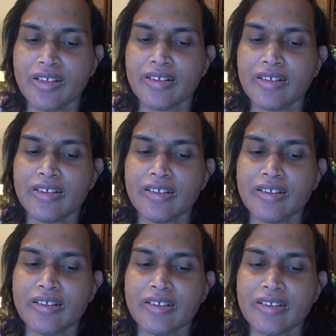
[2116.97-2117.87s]

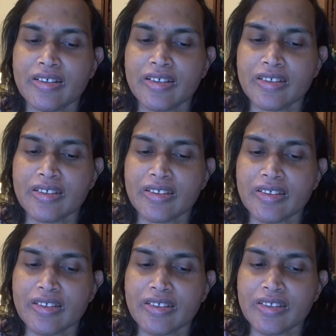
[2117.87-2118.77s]

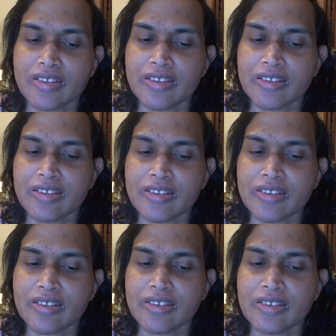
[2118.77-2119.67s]

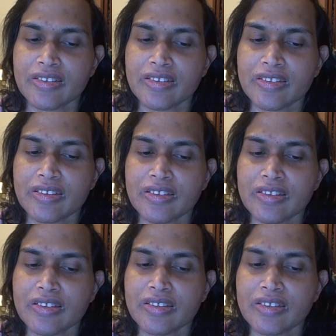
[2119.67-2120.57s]

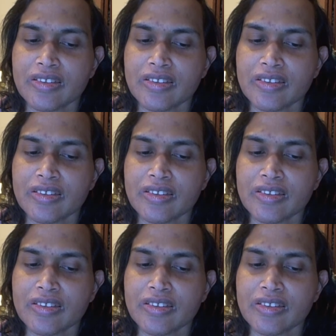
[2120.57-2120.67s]
(silence)